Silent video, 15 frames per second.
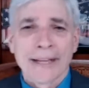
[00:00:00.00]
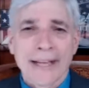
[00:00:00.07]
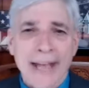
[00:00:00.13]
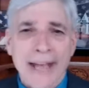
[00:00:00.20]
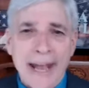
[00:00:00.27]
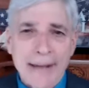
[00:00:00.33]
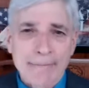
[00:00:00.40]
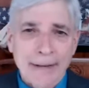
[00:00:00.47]

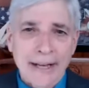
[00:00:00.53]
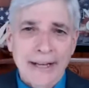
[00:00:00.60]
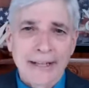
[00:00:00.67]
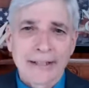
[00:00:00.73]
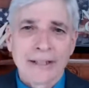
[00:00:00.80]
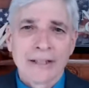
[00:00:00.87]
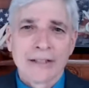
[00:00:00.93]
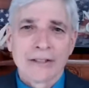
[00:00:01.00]

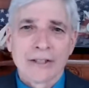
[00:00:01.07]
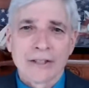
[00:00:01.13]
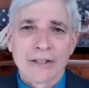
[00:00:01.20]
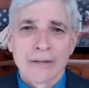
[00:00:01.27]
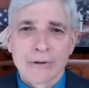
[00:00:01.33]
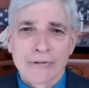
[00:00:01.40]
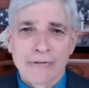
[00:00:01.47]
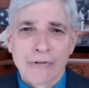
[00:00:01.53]
Campaign the
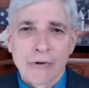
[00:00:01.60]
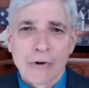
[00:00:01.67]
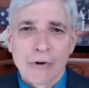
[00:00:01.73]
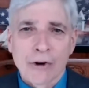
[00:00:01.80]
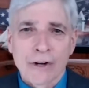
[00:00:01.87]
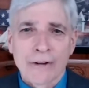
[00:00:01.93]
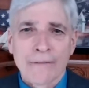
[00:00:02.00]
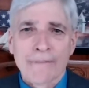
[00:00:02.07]
number
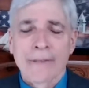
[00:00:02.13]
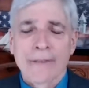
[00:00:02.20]
4